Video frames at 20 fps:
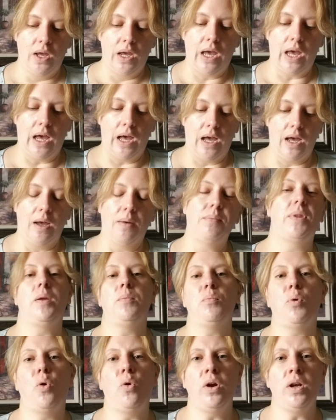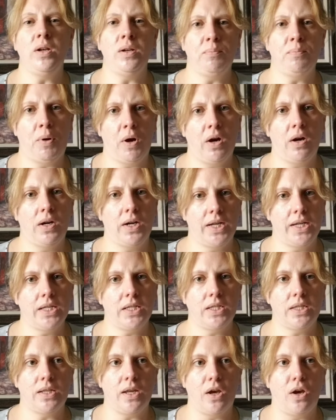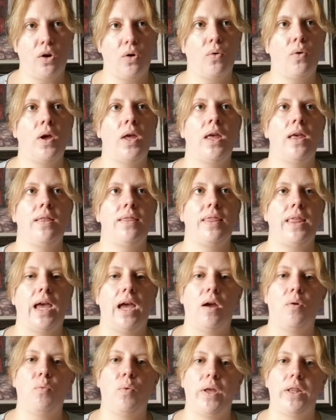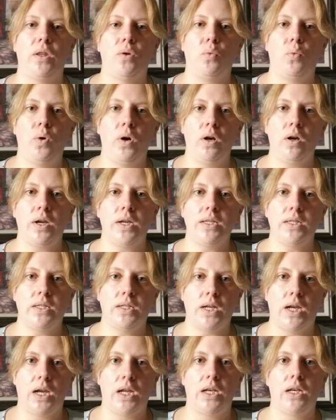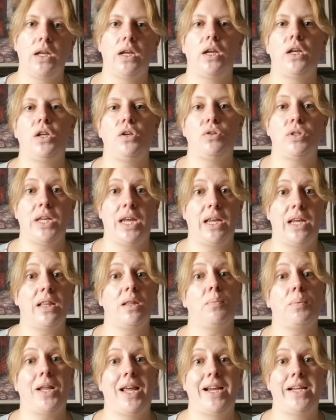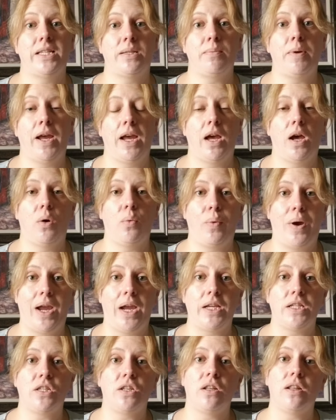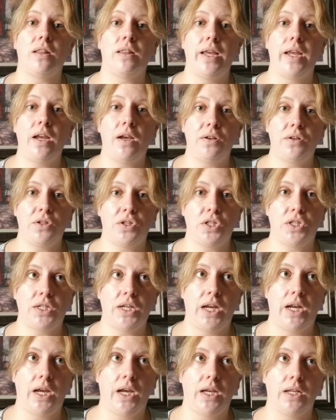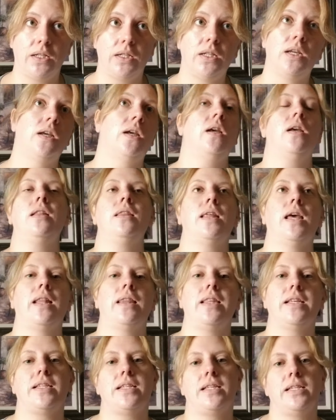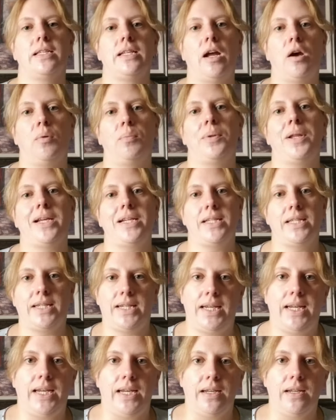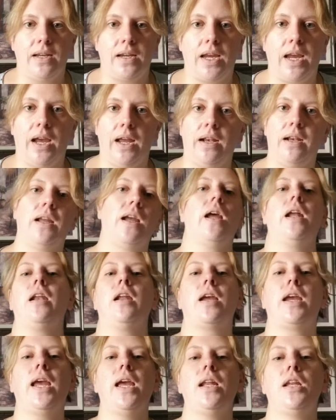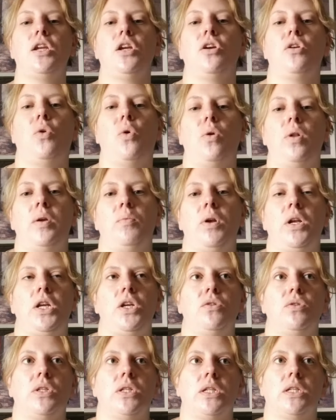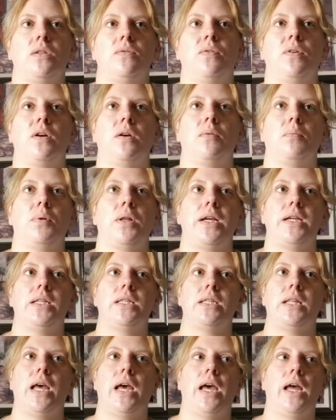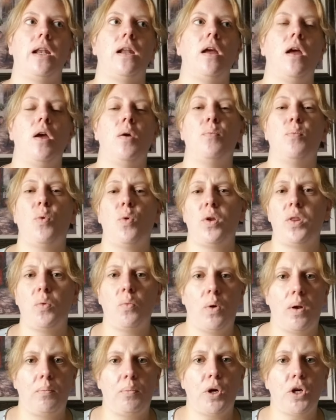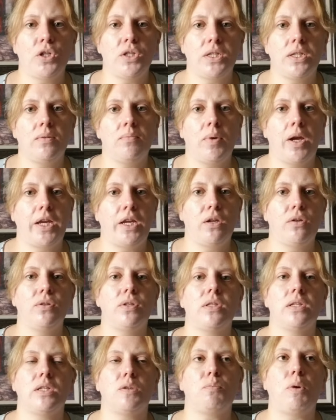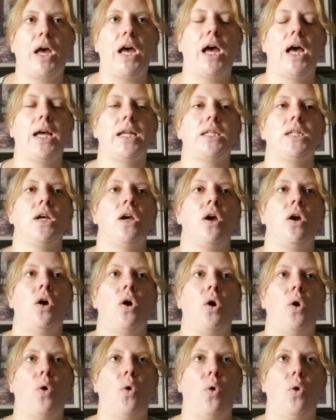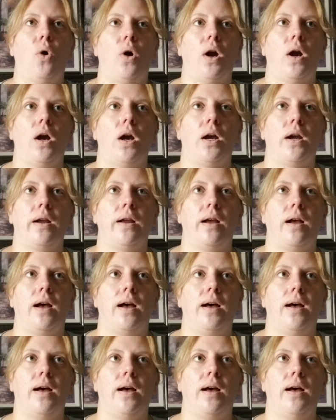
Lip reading: The important part is, though, that when the work is done, you take the placemat away so that they understand that this is now a place to eat again. And again, you only want to use this for a place that more than one person might use the spot, or